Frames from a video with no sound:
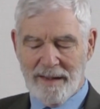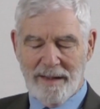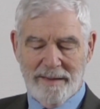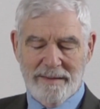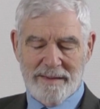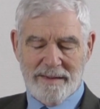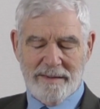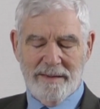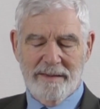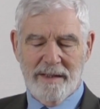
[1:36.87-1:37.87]
and
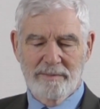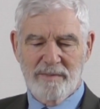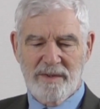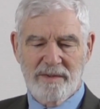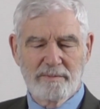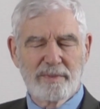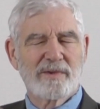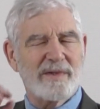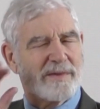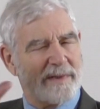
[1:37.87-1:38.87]
it kept
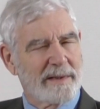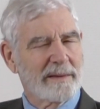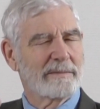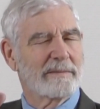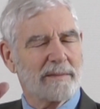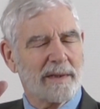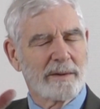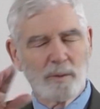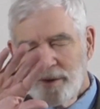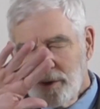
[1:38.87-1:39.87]
persisting, and
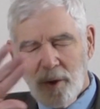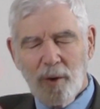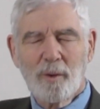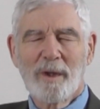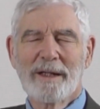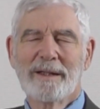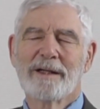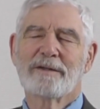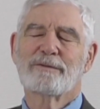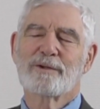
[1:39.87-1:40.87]
it wouldn't go away.
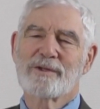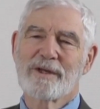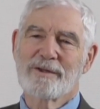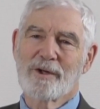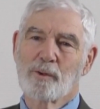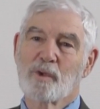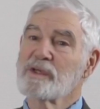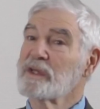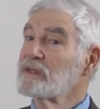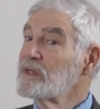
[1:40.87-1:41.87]
At first I thought it
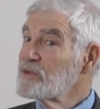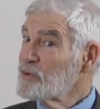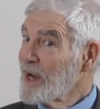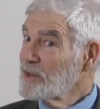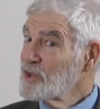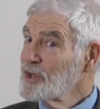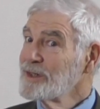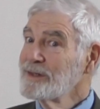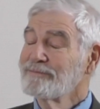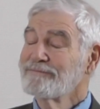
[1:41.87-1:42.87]
was a distraction.